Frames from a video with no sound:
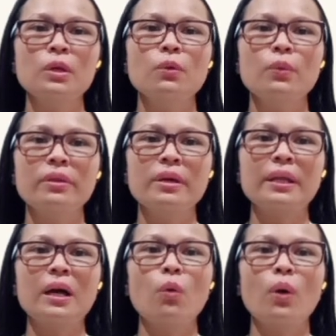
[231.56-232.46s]
Within
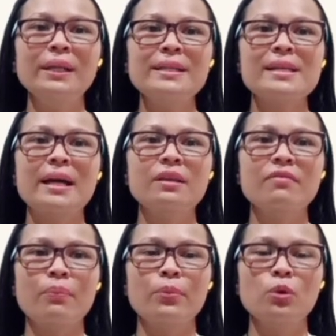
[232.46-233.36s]
a qualitative
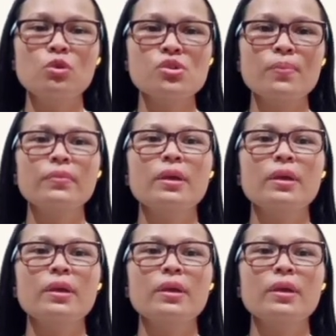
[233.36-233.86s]
approach,